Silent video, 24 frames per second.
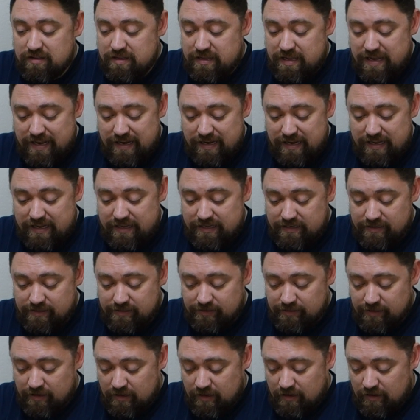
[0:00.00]
It
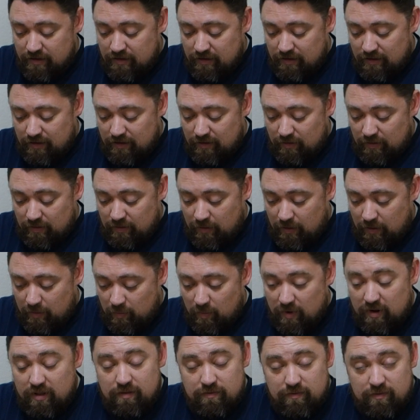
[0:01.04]
is
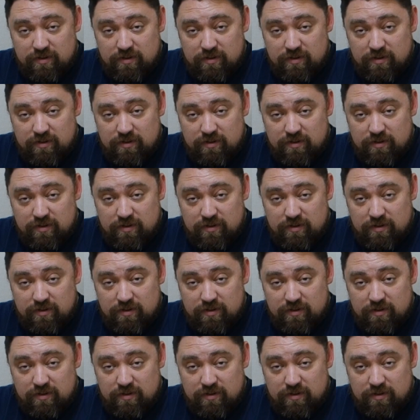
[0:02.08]
one of the